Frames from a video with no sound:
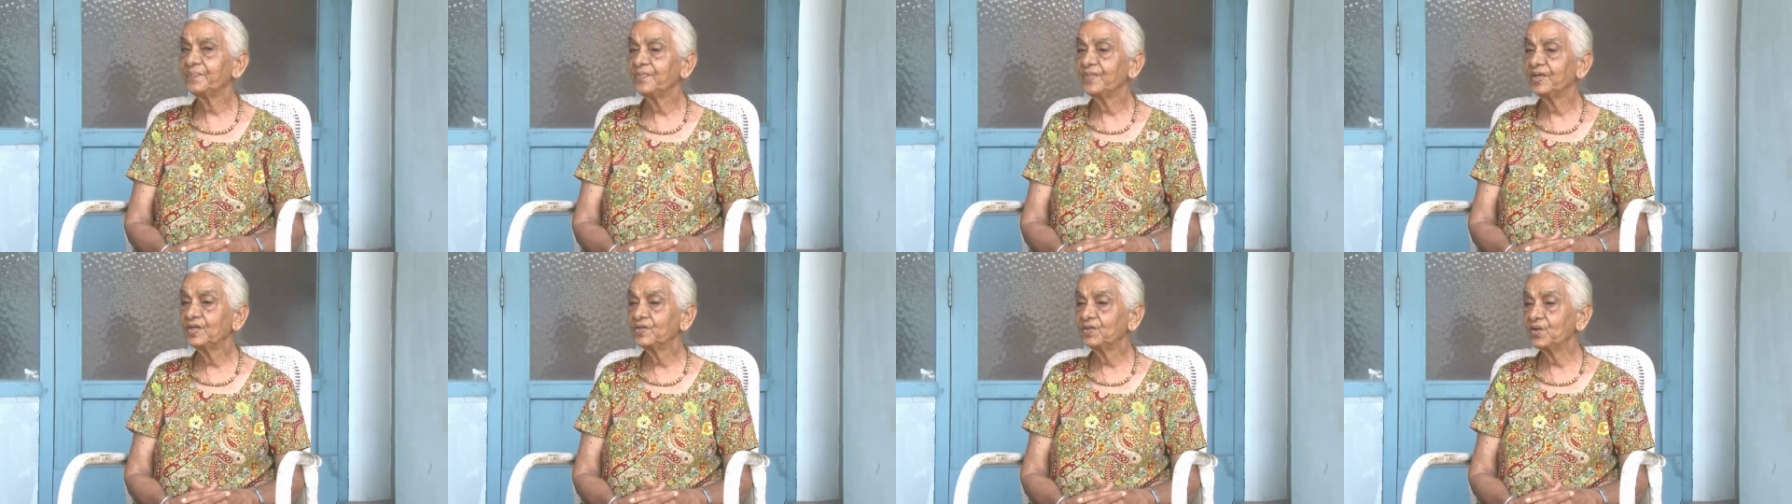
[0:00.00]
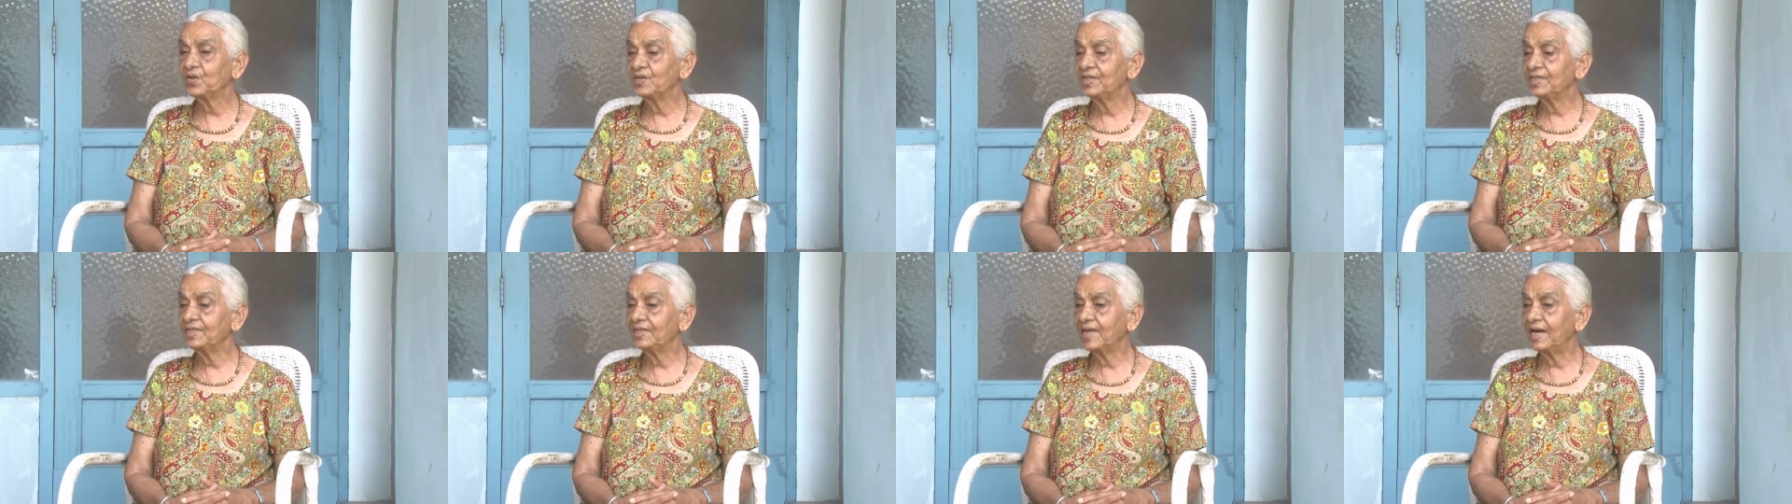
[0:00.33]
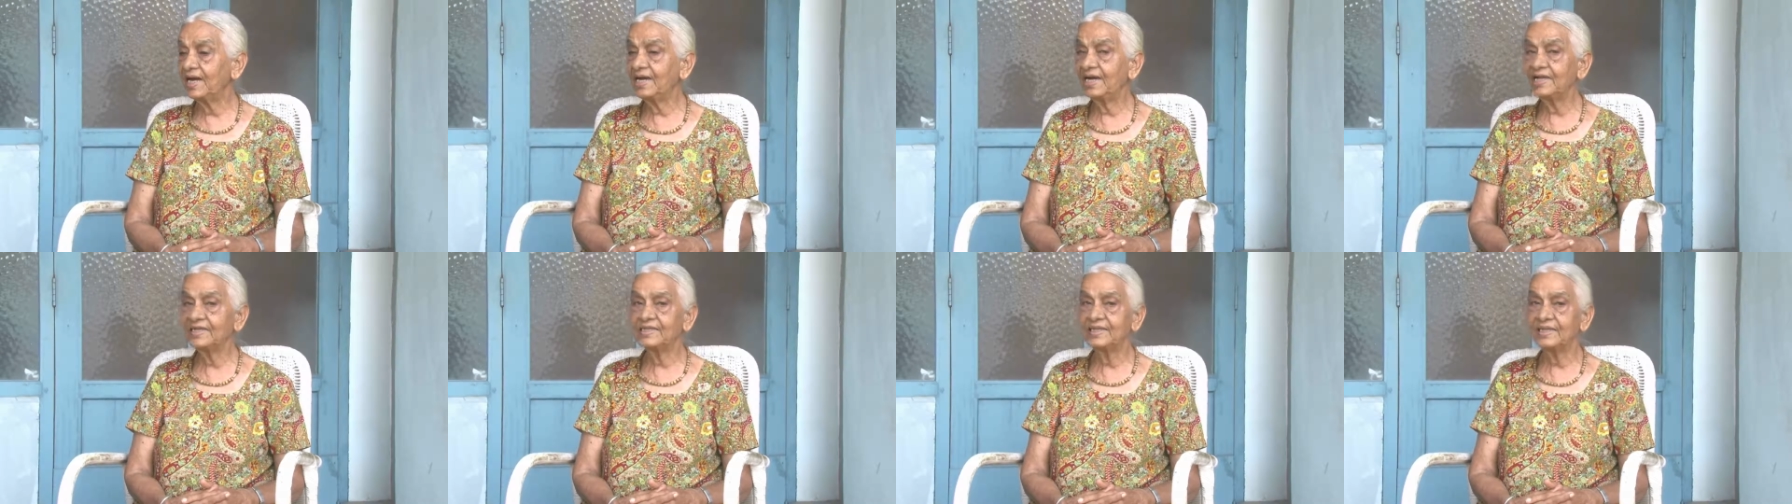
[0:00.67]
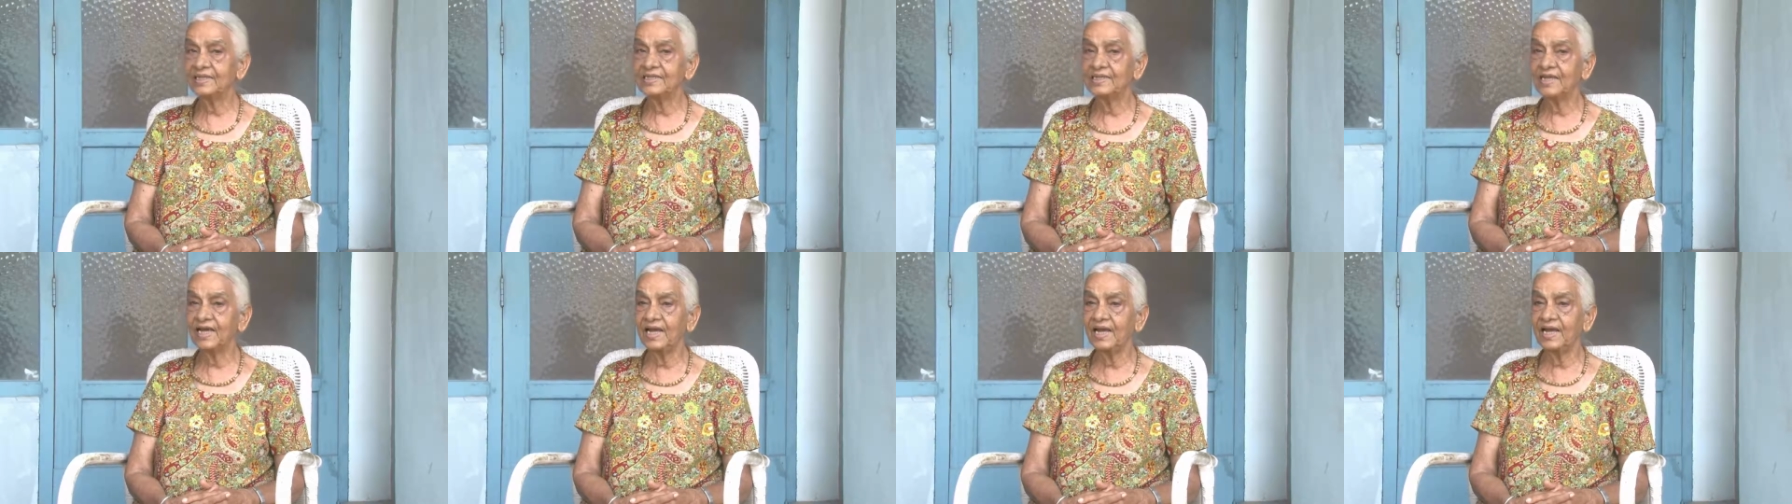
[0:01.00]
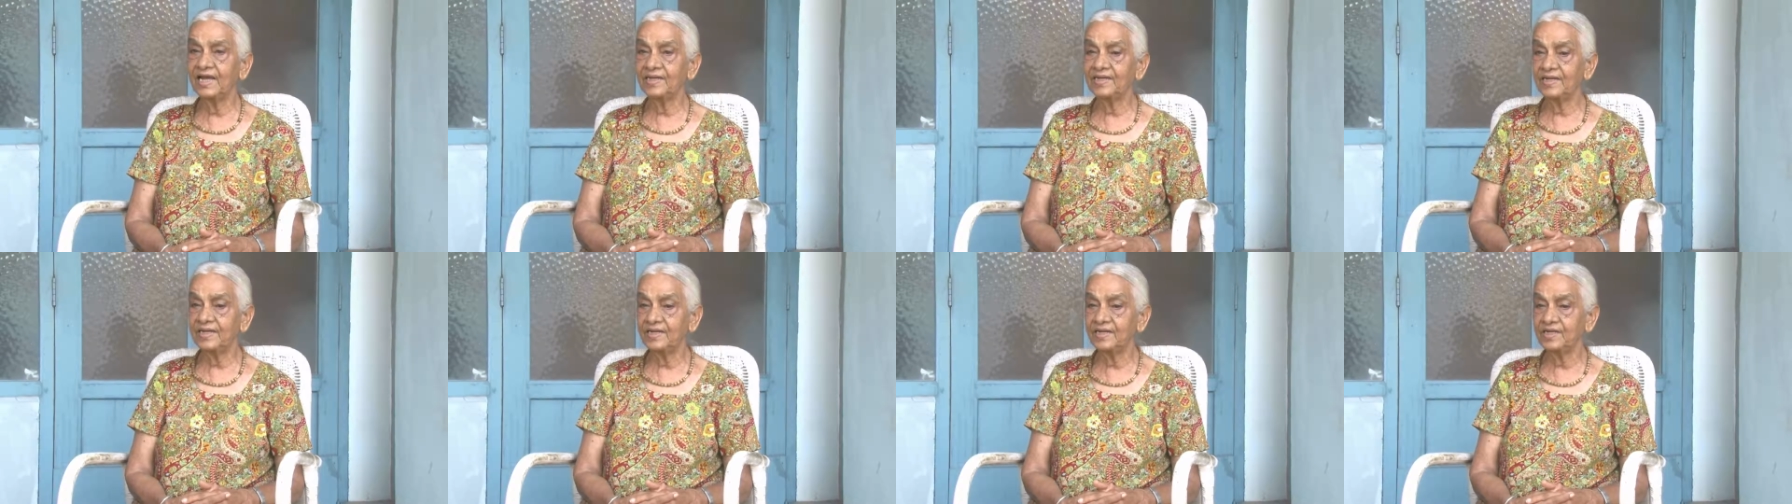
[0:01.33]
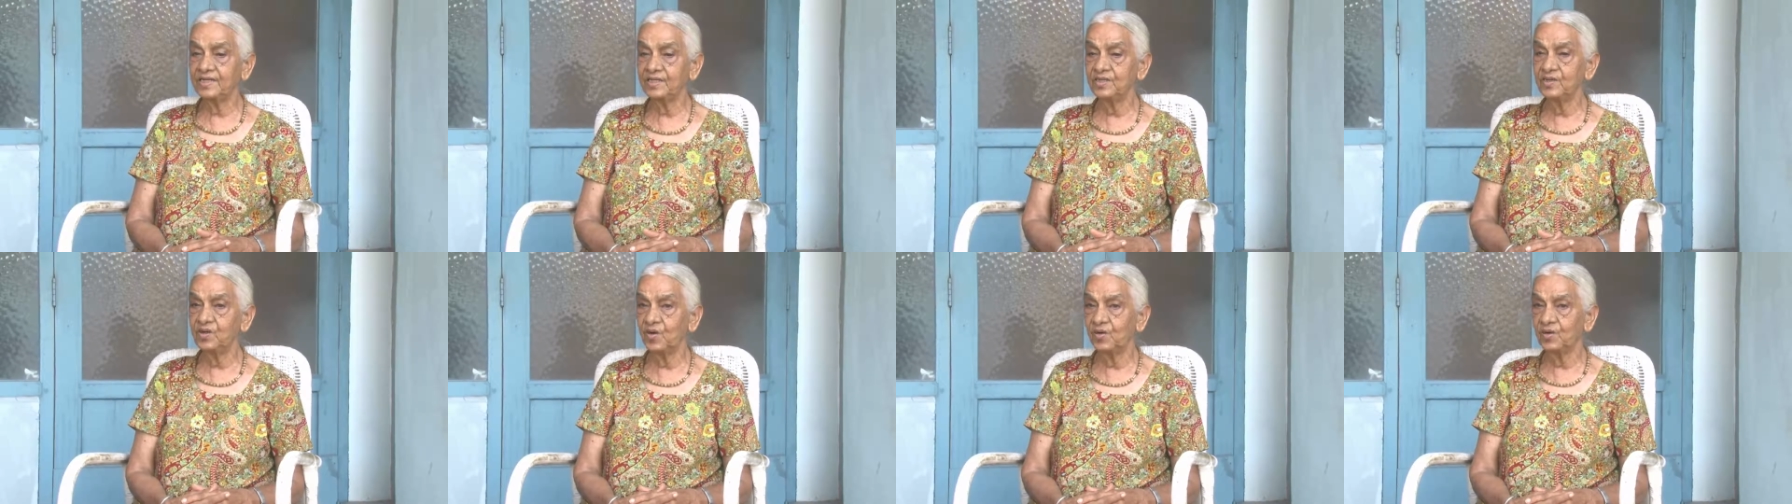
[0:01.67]
So in that, they had
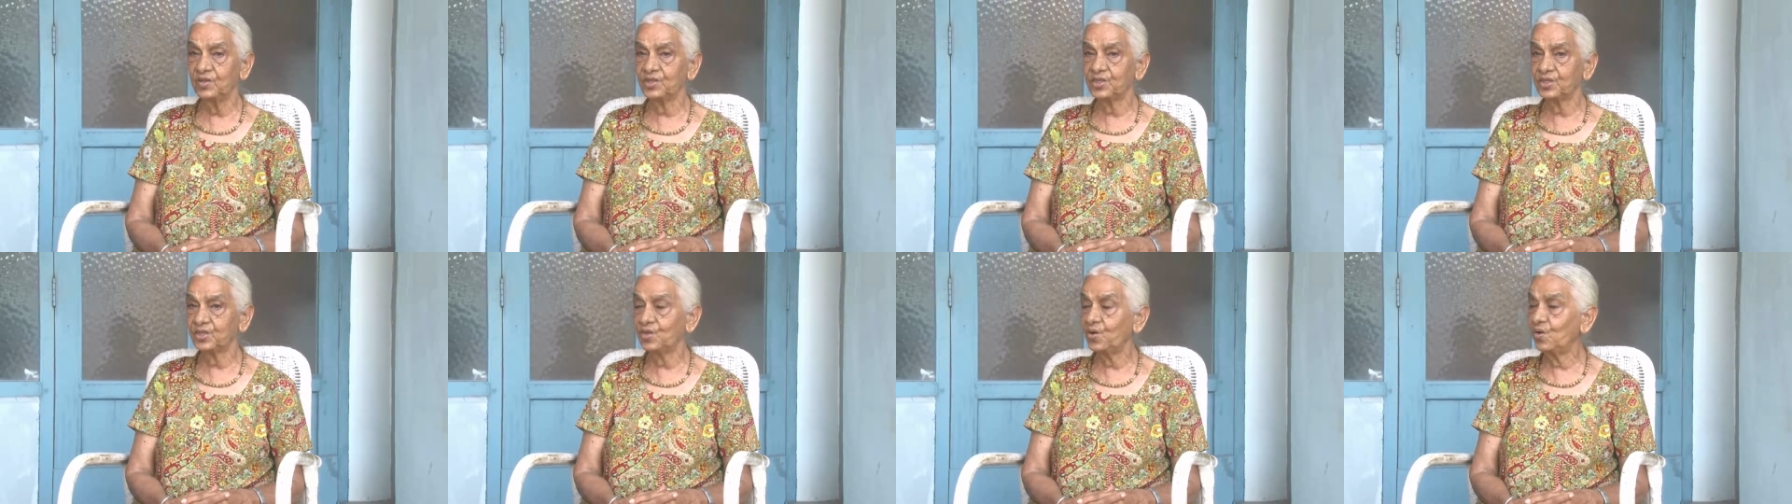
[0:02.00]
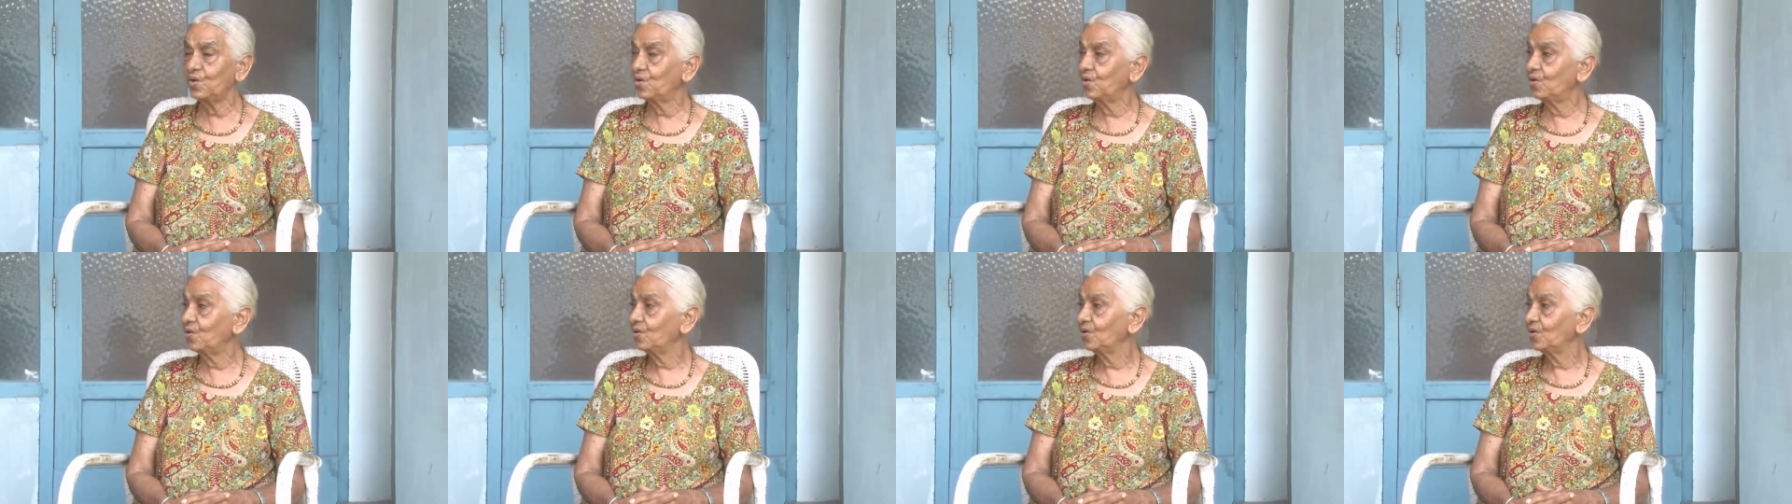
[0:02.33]
written also